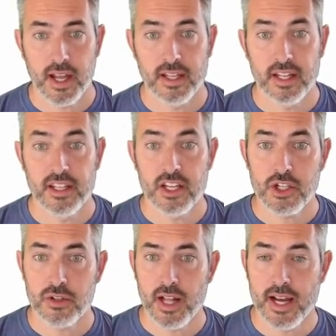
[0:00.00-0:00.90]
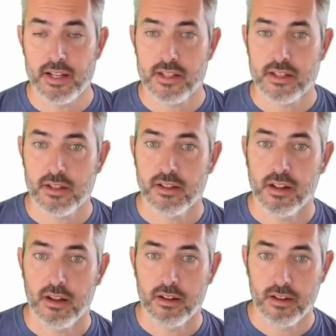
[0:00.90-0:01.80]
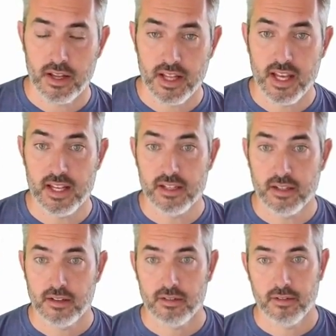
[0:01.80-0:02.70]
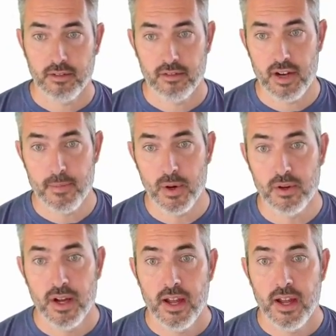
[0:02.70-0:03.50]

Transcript: and initialize the Git repo.